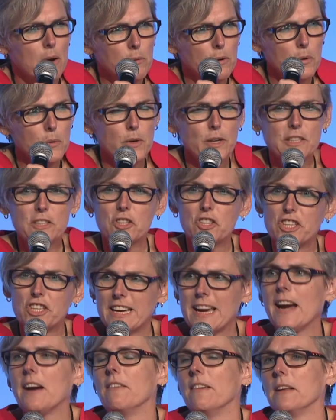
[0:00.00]
And we want to
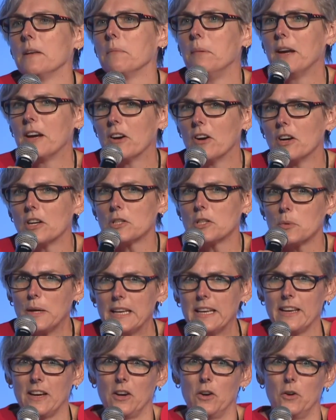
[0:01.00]
share it because
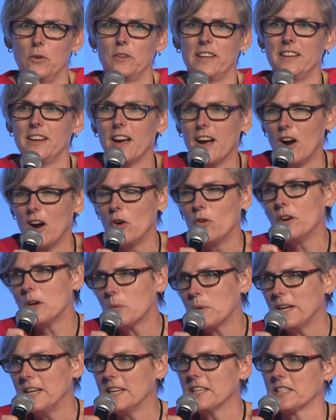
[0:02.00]
we know that the only
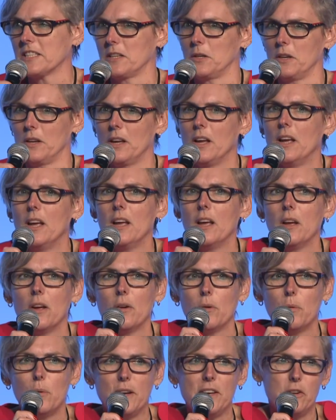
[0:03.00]
reason
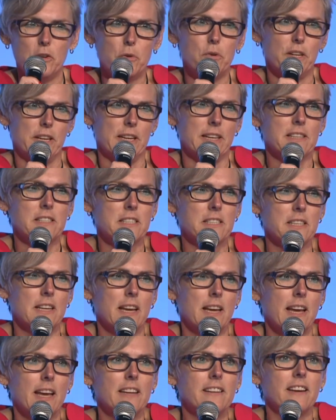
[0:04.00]
we do this
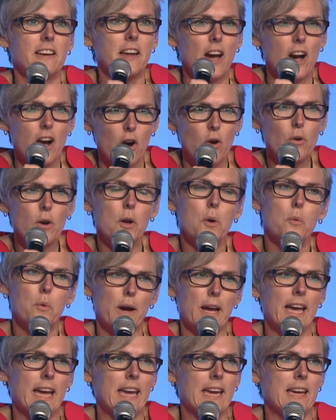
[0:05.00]
is that the only
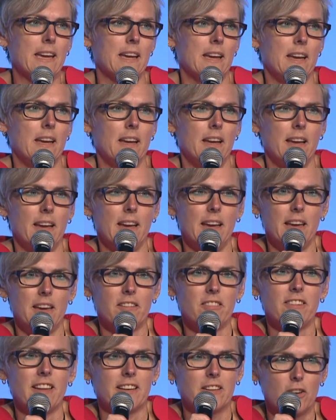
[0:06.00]
way
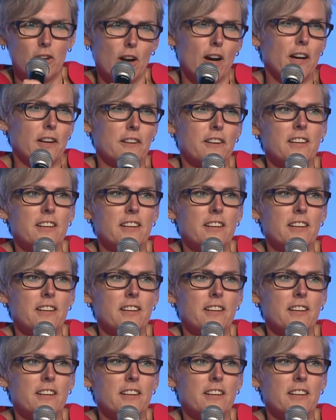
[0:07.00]
is that God